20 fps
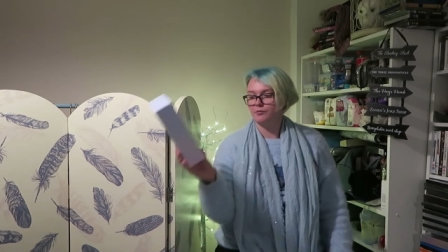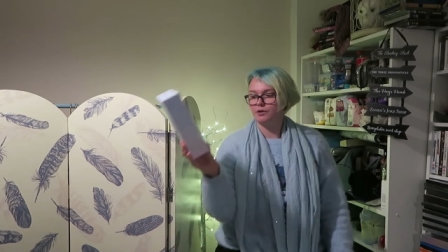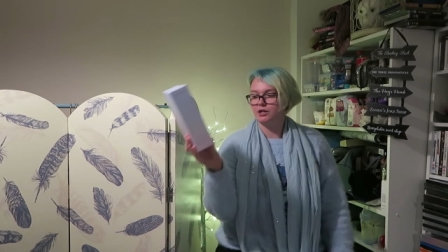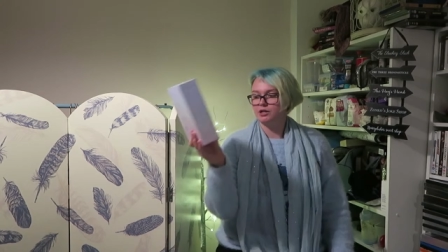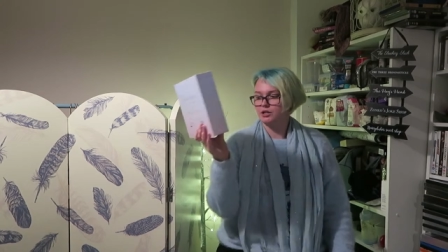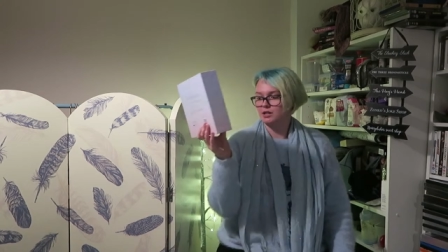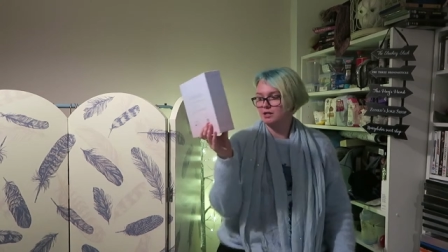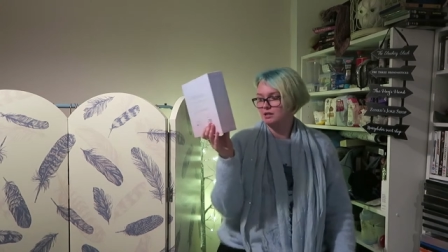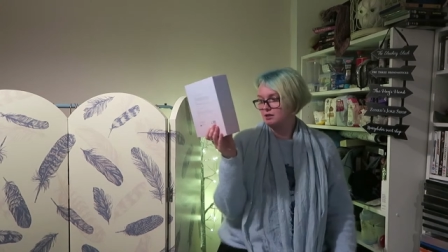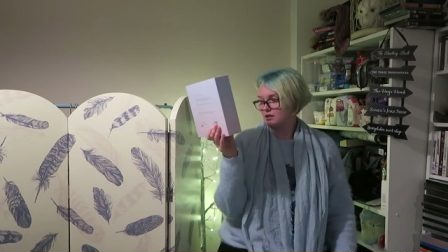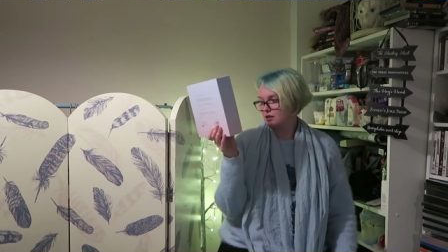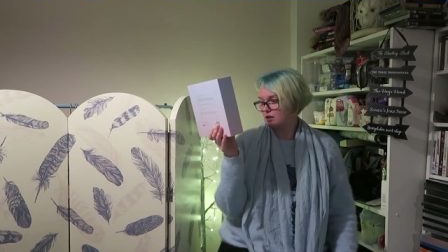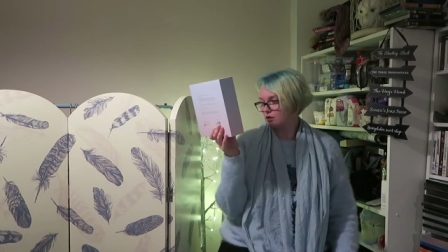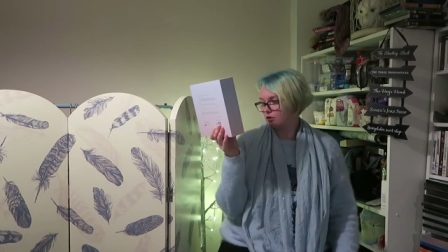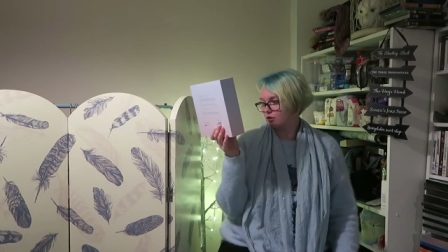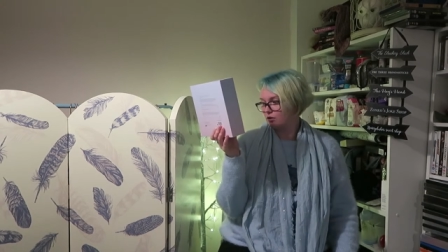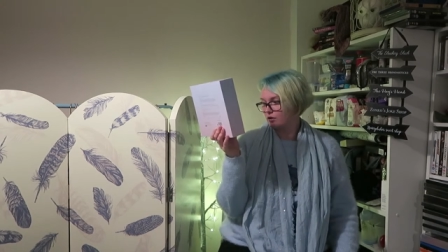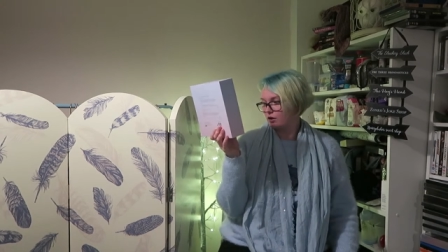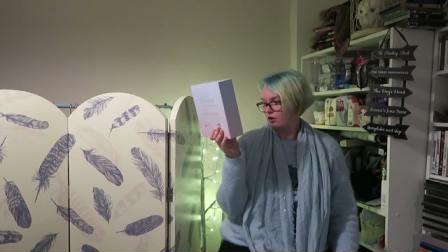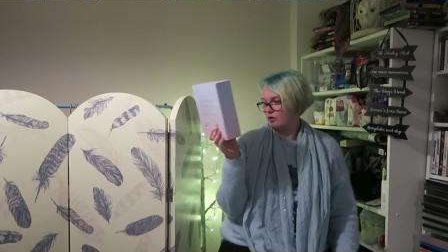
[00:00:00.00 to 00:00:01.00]
which is
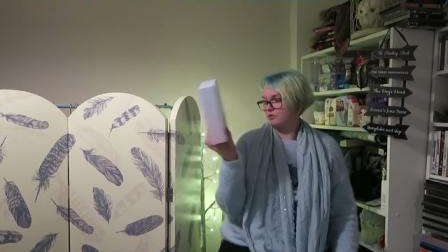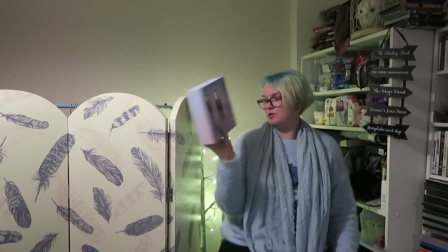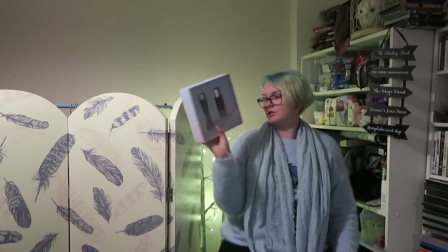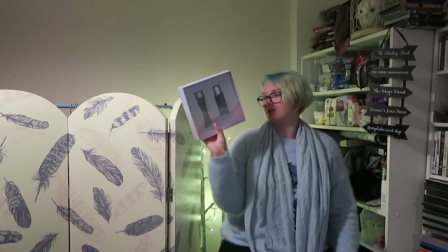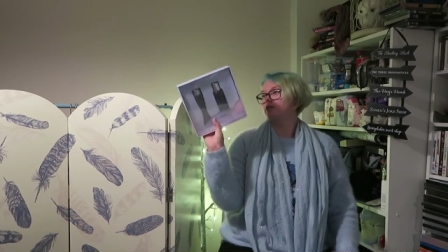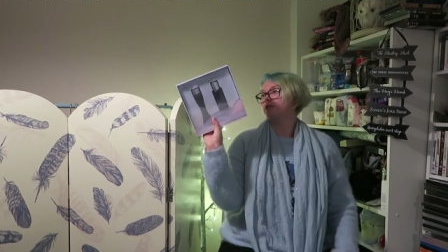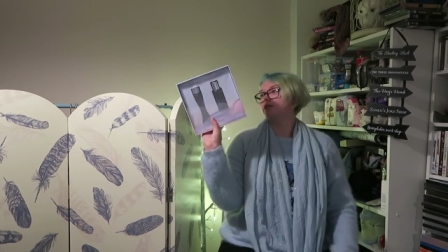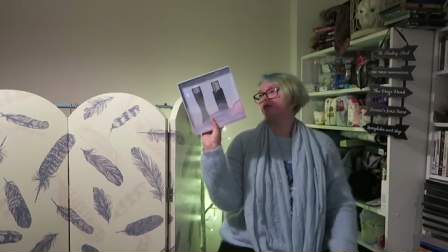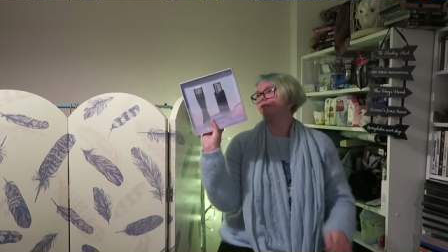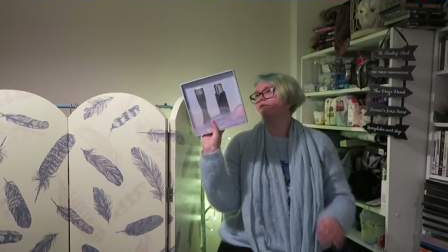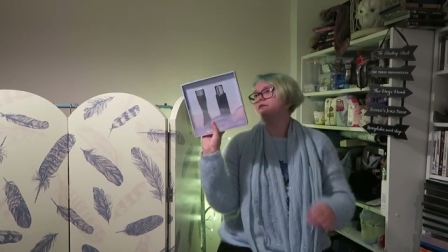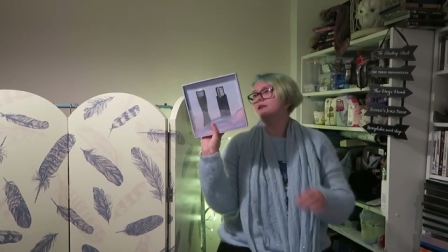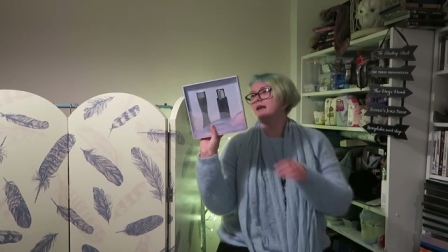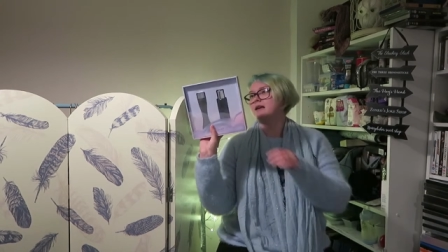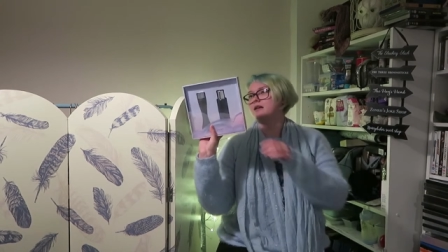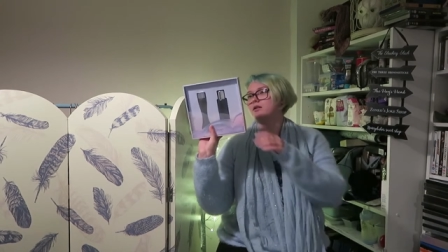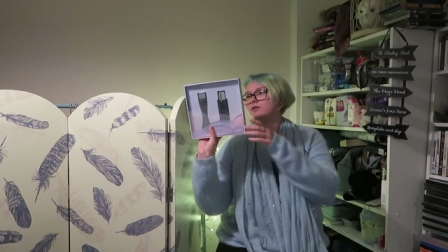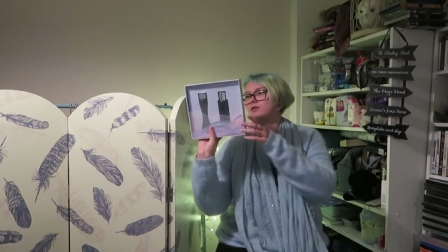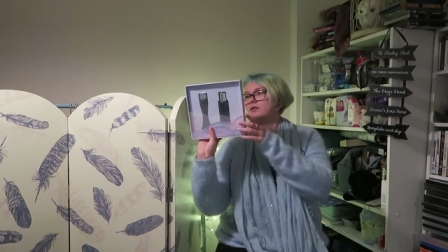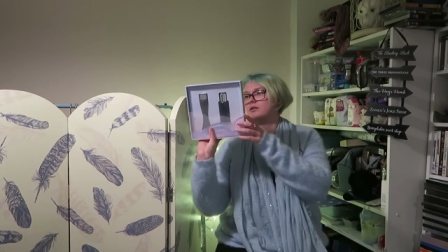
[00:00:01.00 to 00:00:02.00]
the Ghost the
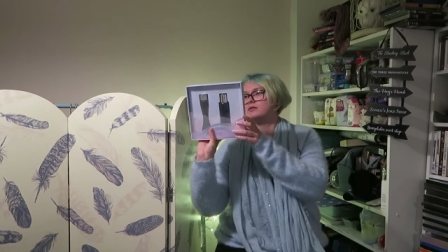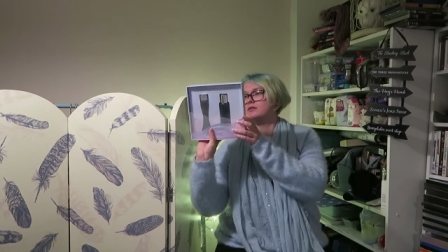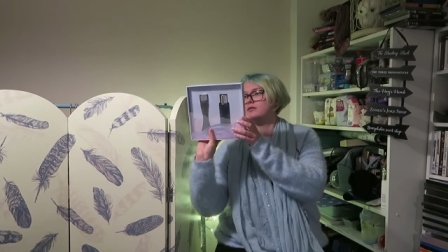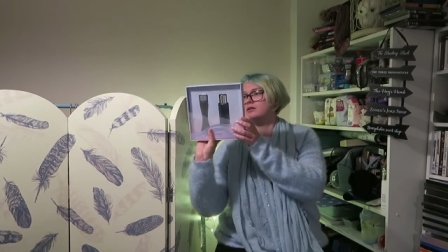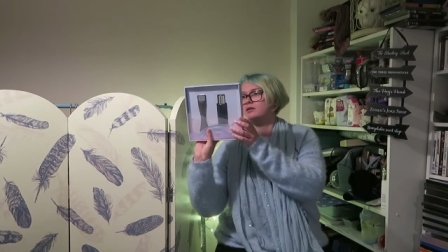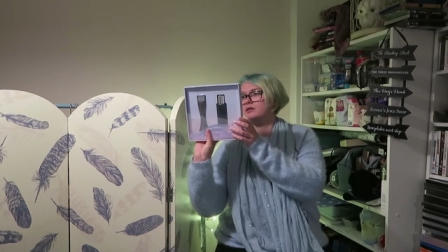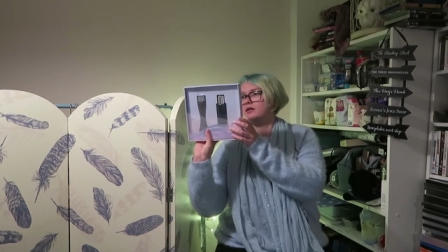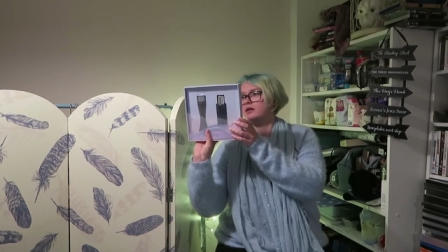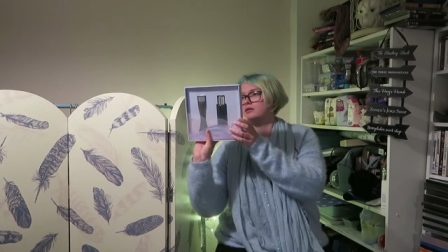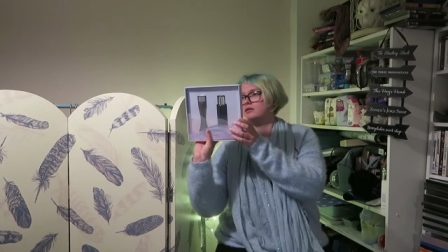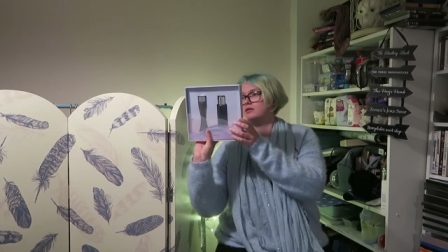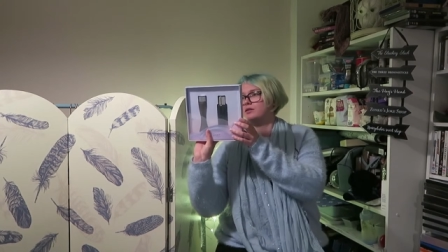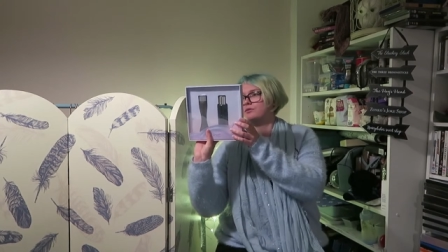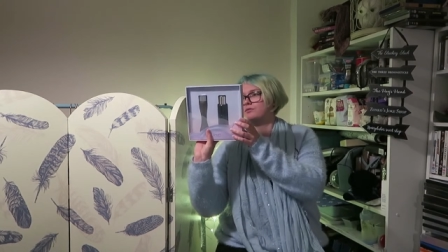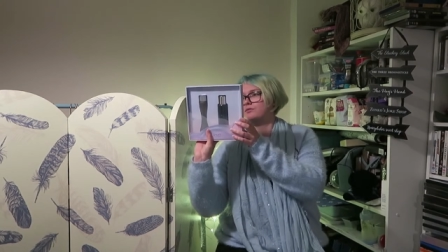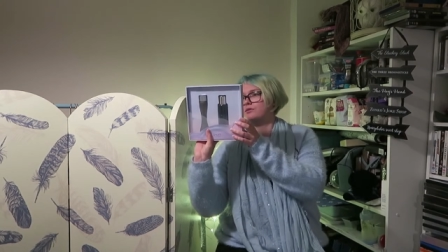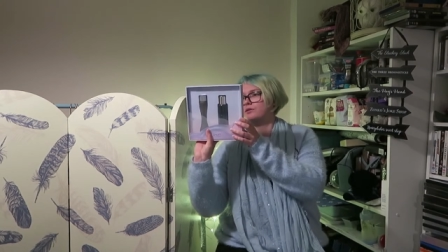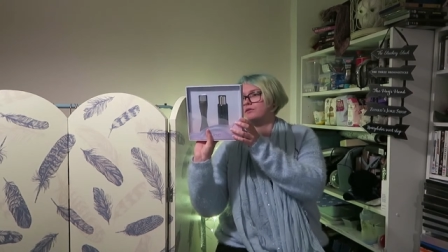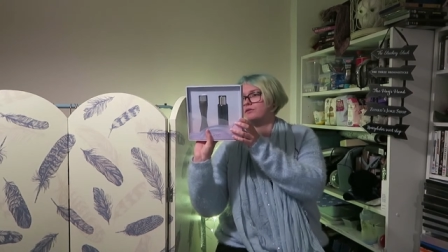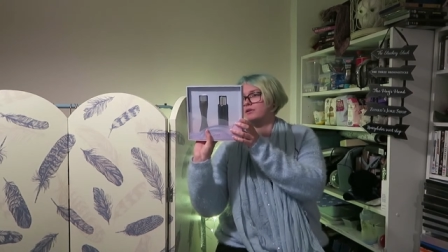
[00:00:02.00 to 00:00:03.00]
Fragrance. I
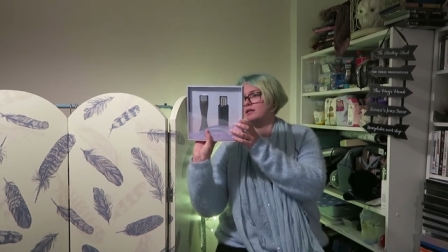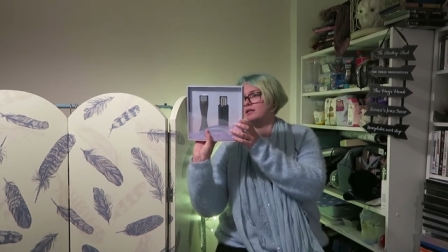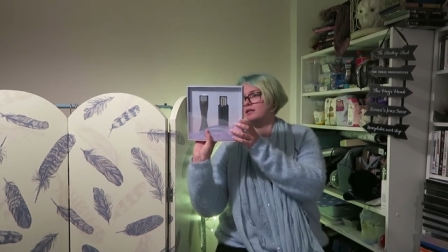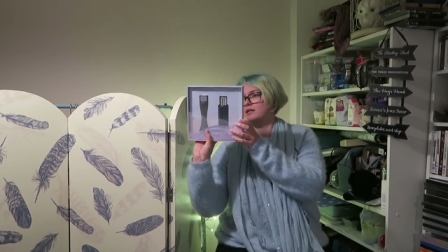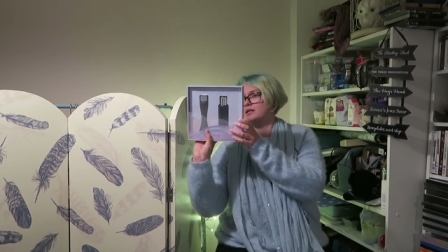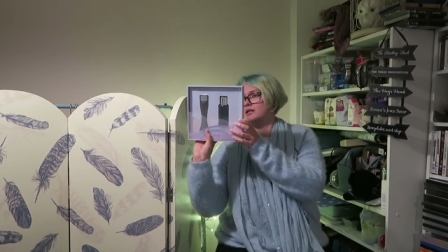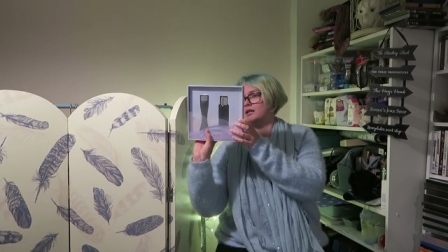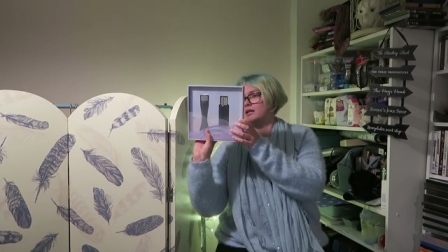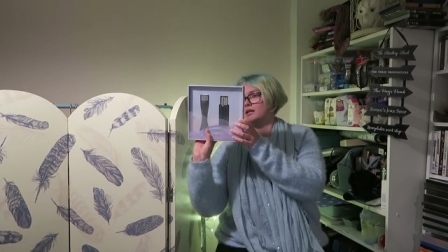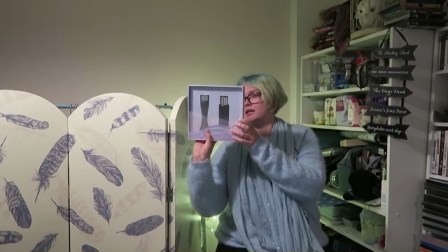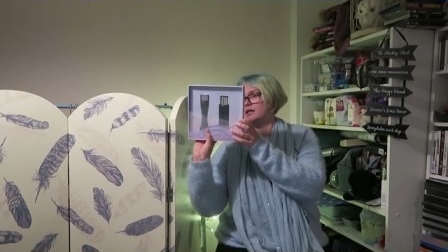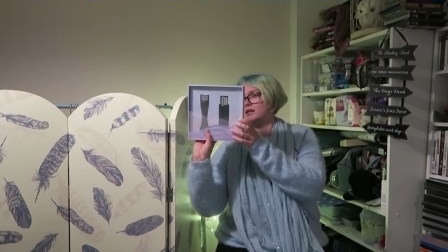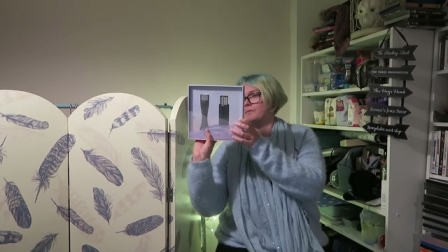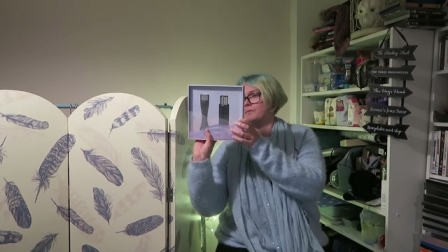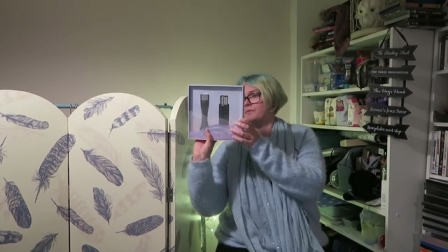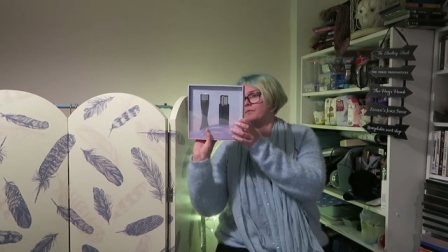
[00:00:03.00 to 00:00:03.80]
don't know if this is a